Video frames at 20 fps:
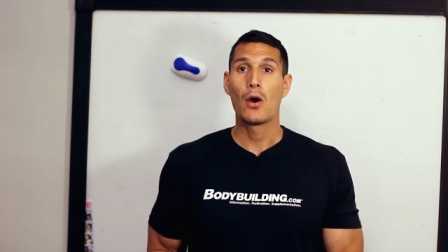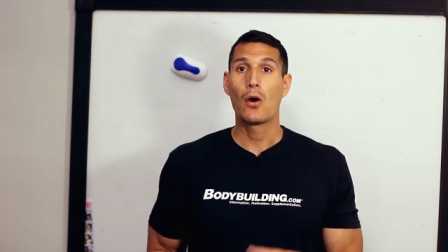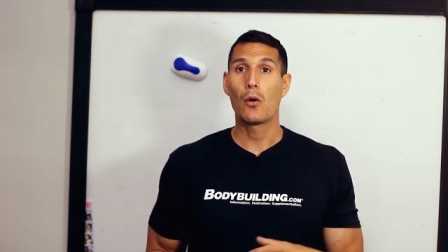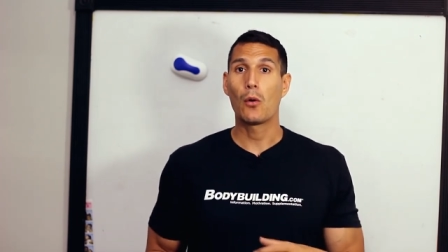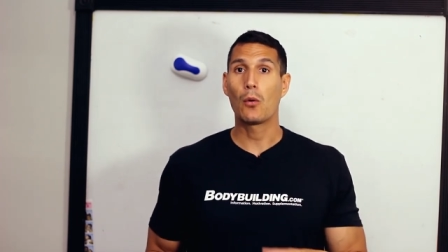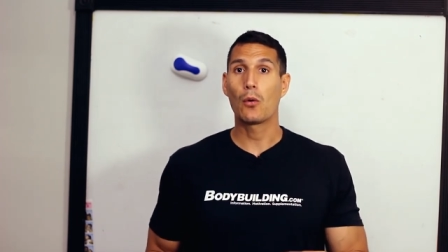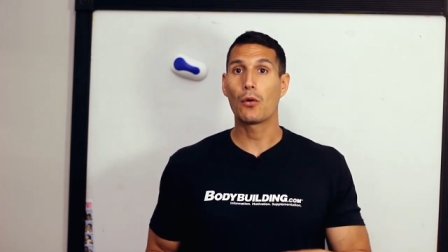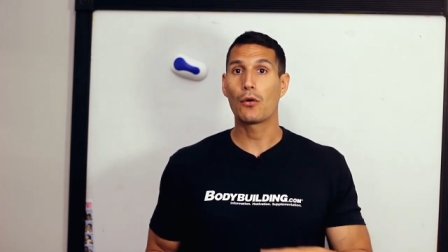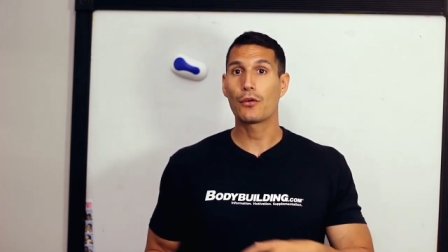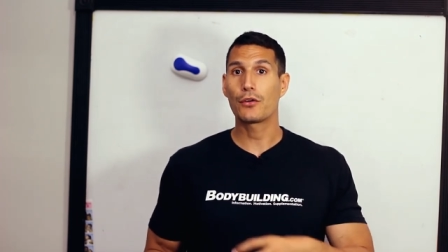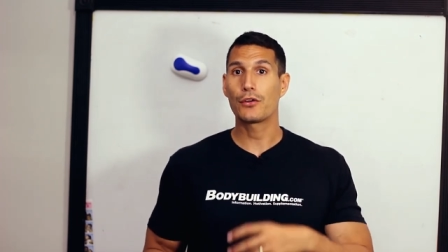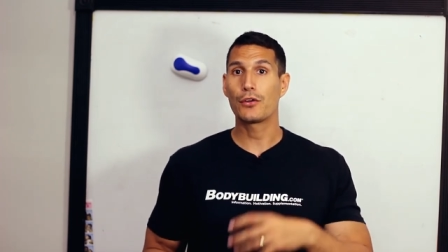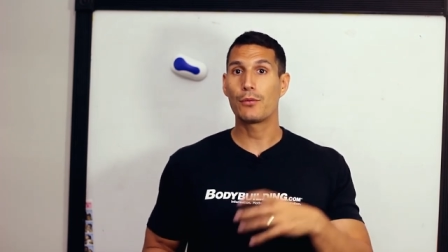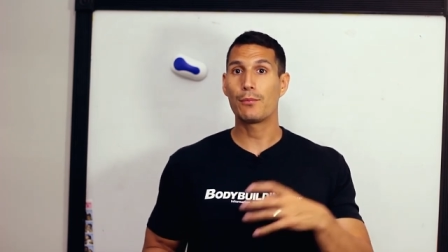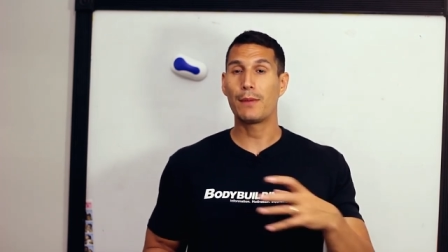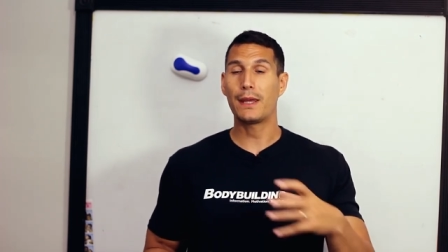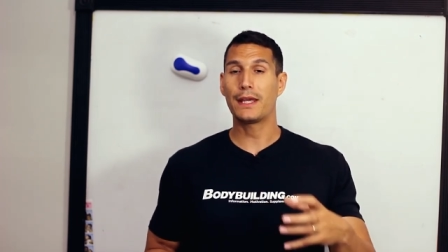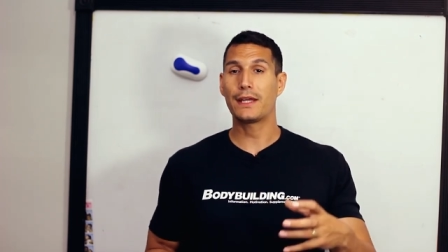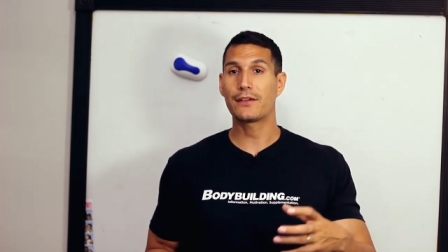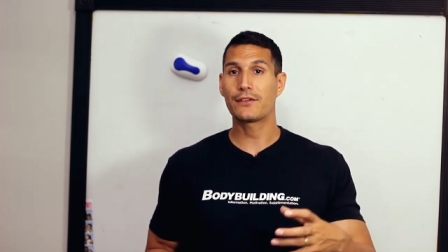or you
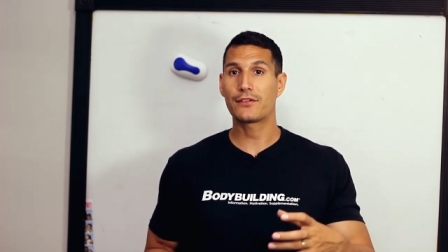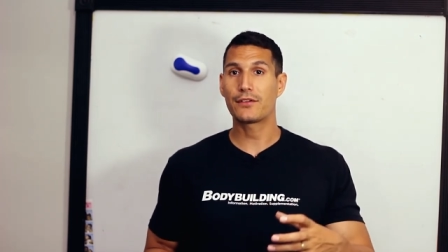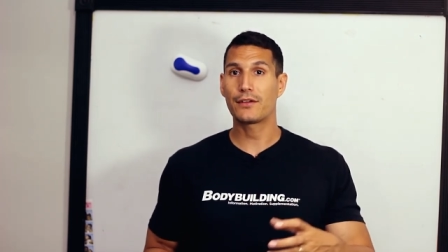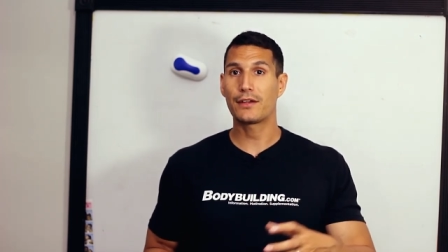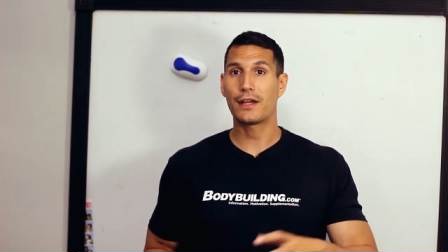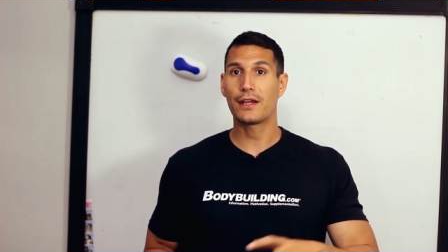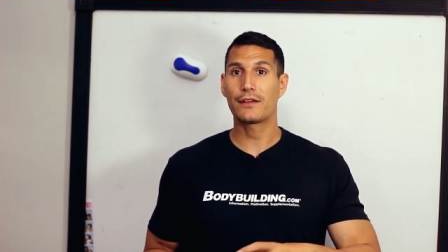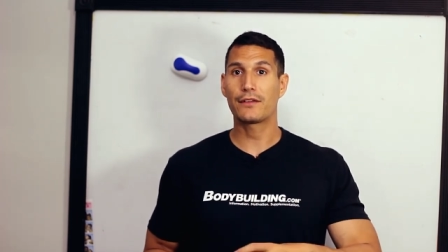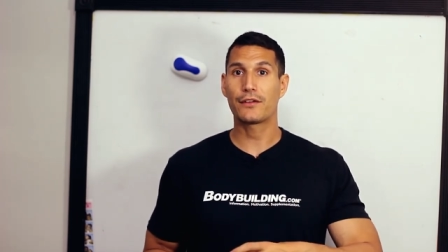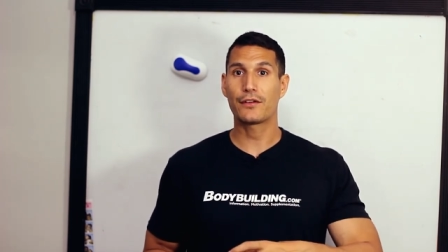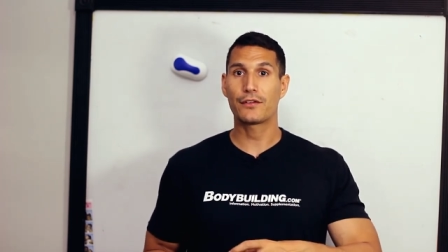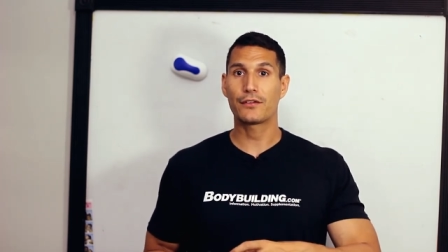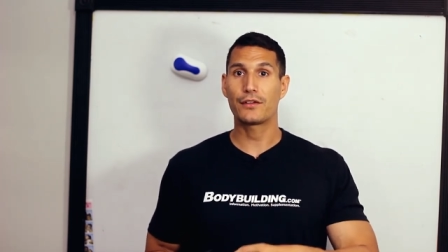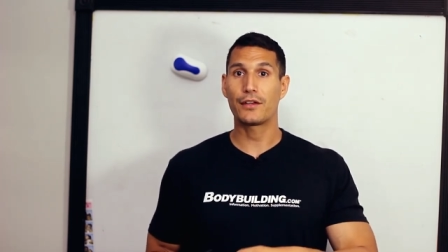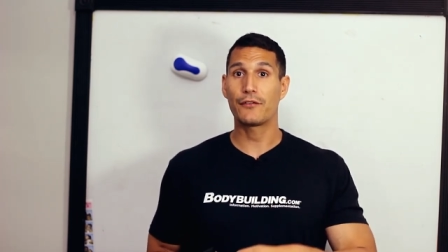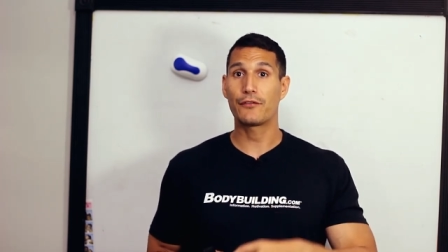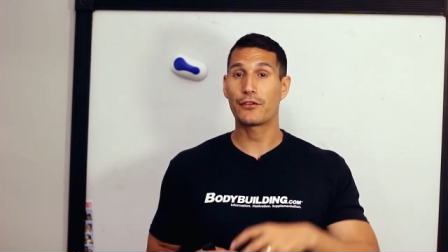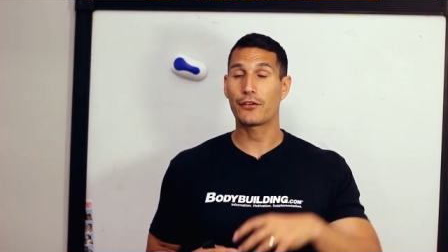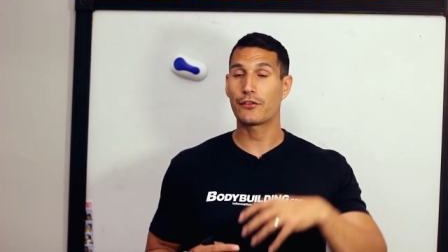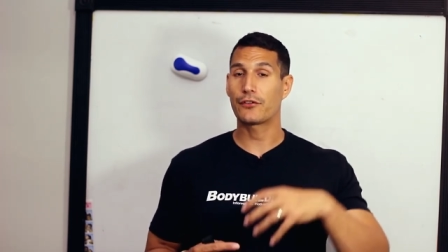make it so that there's,
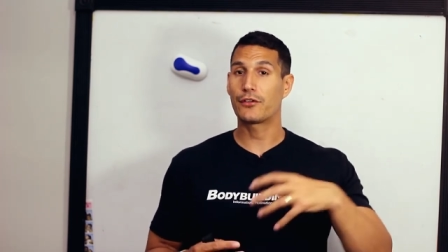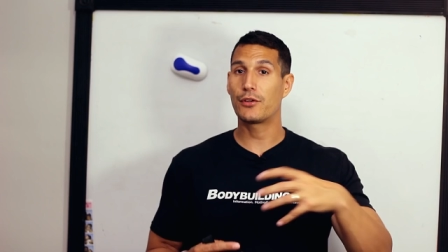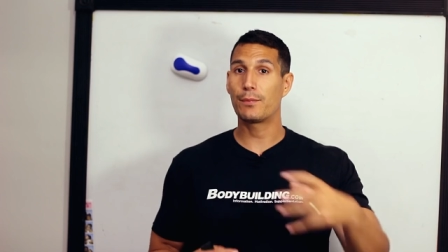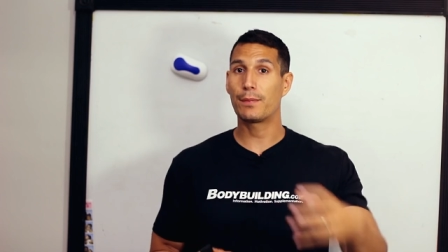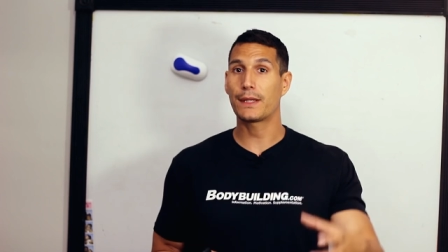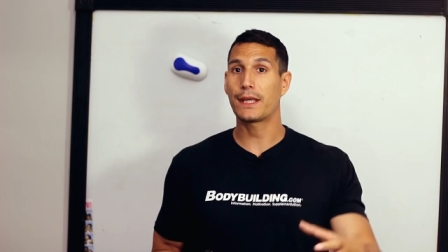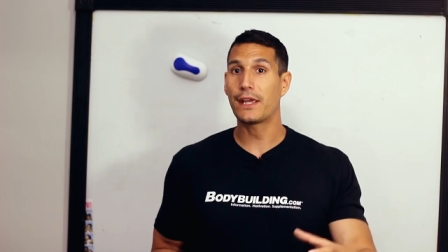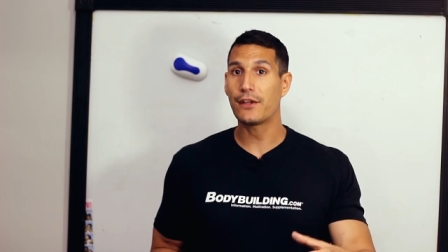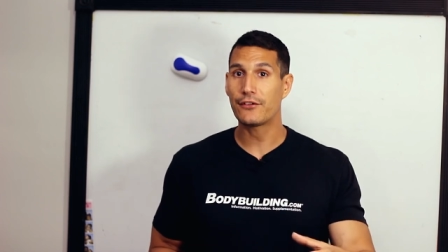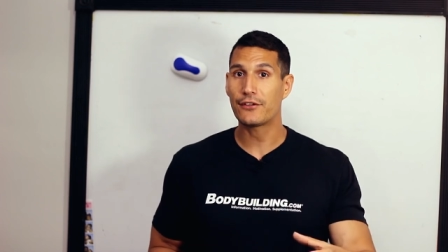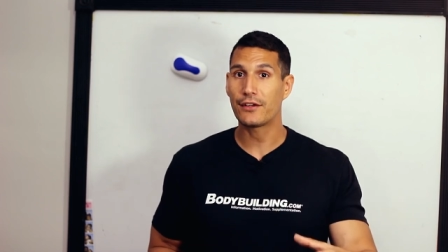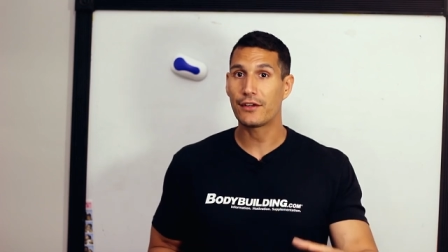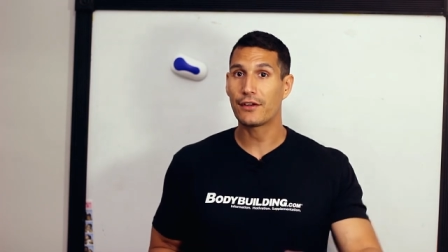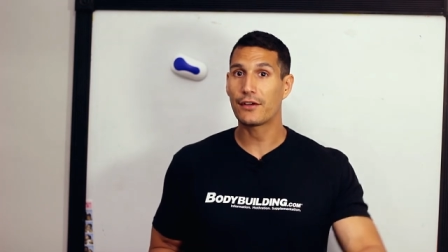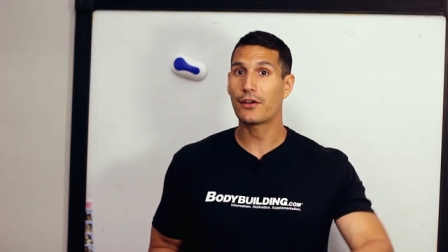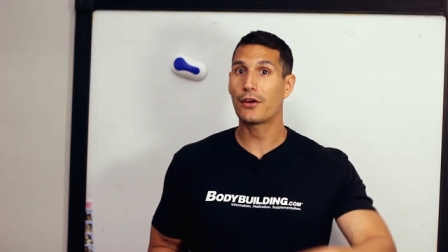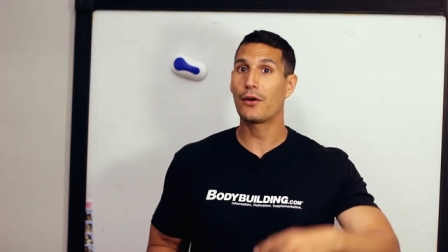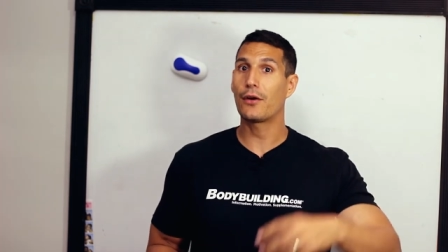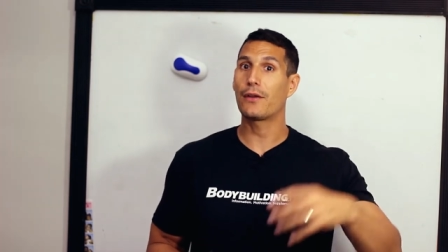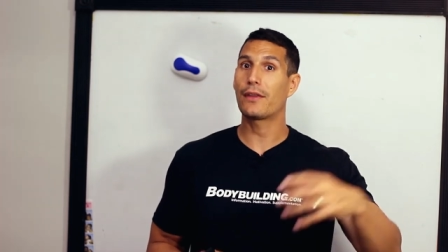if there's duplication in the
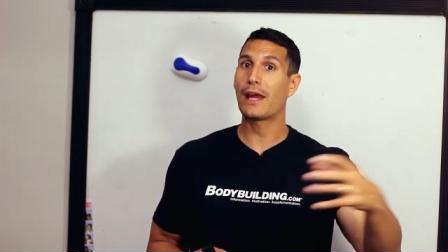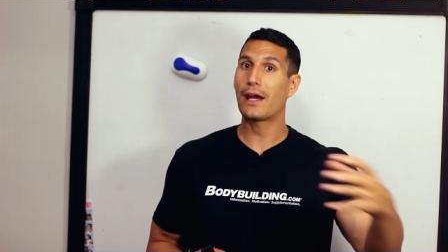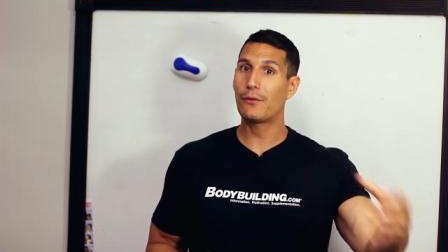code,